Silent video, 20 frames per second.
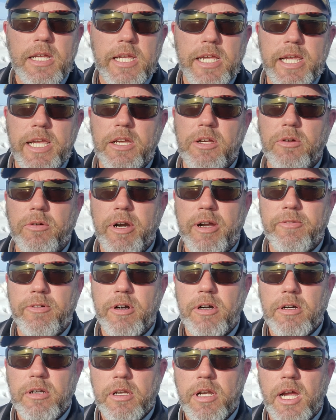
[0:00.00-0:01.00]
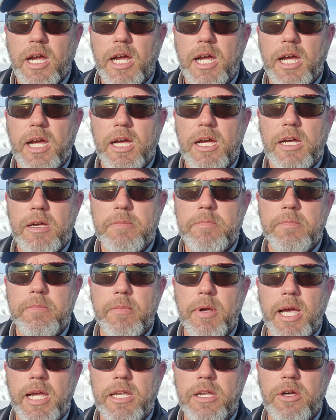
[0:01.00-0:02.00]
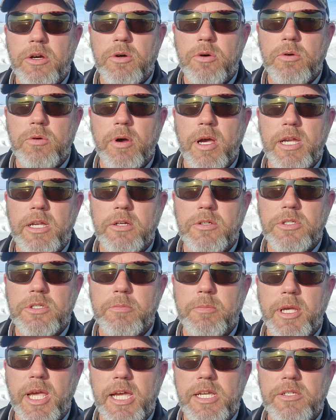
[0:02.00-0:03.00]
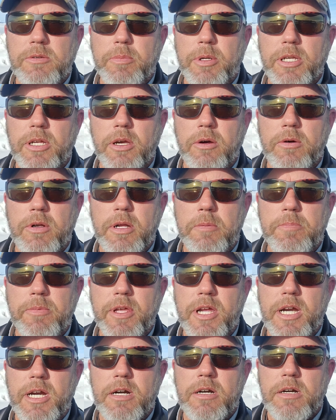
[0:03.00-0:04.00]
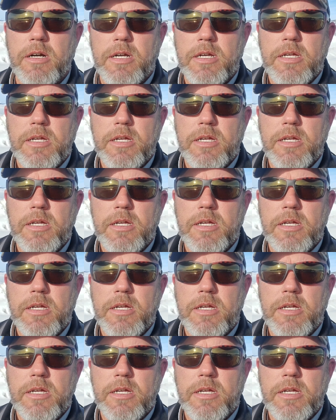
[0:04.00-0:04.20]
Eagle River, I know some guys have been going up there.